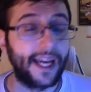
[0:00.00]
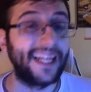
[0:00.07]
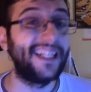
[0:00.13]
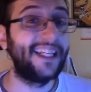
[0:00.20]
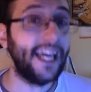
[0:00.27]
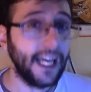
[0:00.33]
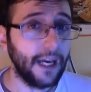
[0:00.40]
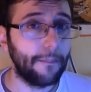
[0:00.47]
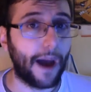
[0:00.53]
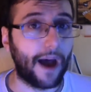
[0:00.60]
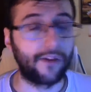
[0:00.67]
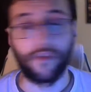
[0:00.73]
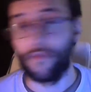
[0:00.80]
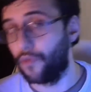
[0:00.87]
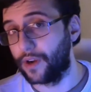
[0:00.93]
Giga
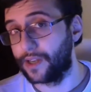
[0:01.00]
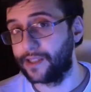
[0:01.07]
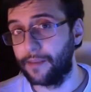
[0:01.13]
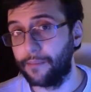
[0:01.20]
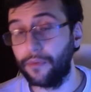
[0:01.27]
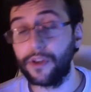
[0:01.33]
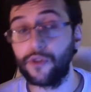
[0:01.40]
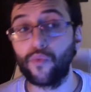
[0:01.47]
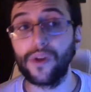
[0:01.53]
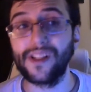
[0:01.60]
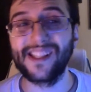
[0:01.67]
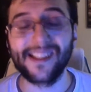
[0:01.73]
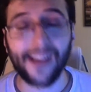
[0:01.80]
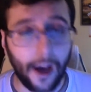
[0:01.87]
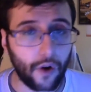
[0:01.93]
Bowser, for example, is what
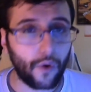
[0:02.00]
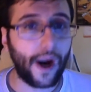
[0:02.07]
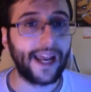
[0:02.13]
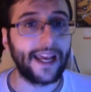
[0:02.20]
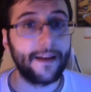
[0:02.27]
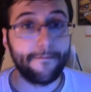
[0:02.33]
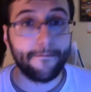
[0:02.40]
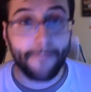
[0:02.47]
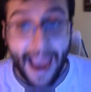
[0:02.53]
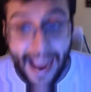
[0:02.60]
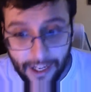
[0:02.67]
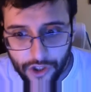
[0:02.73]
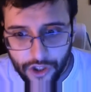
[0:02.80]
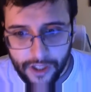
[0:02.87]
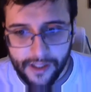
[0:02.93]
Sakurai
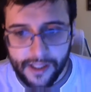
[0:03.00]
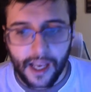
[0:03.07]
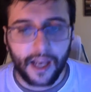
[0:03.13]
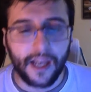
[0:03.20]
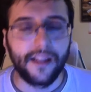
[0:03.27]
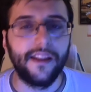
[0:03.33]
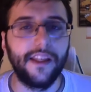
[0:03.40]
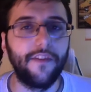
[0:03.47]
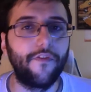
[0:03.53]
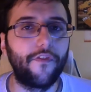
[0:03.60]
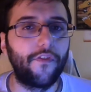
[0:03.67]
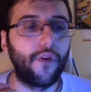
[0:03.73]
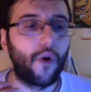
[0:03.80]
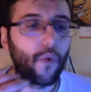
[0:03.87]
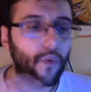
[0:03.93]
imagines the
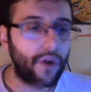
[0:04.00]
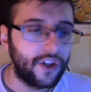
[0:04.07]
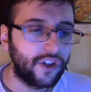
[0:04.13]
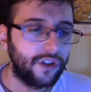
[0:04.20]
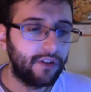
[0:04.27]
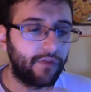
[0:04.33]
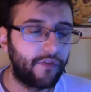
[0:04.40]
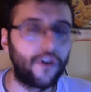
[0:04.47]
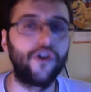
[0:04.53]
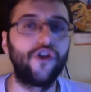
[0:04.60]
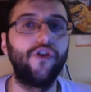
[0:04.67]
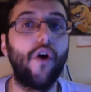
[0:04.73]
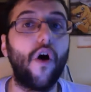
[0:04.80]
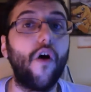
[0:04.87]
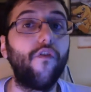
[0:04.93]
original
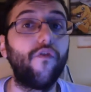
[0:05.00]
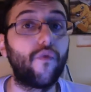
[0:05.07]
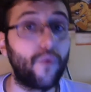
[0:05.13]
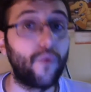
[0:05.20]
version of